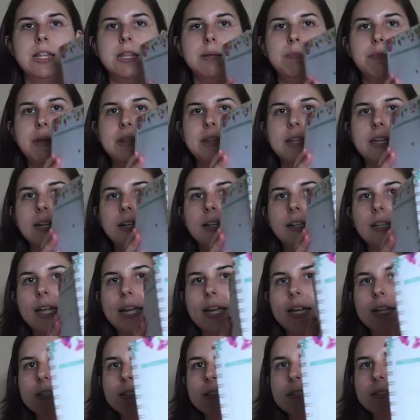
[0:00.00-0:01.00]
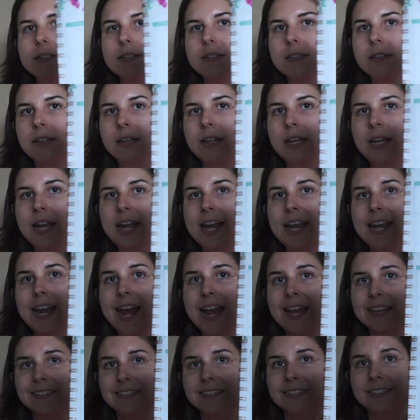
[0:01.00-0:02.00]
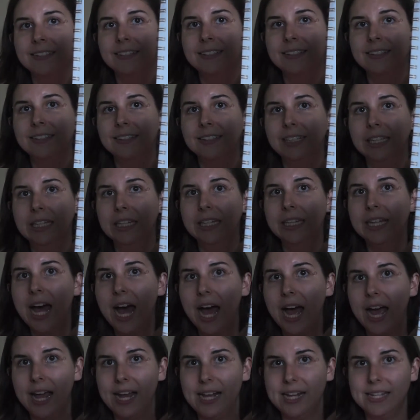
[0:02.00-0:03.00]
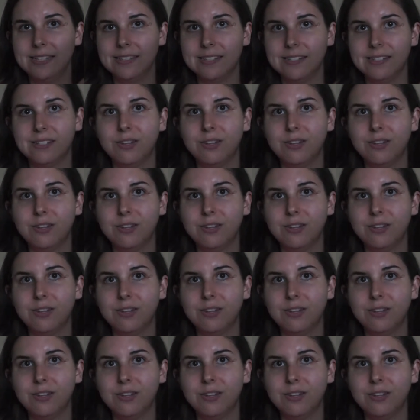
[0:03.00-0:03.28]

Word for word: the month at a glance, it has lines.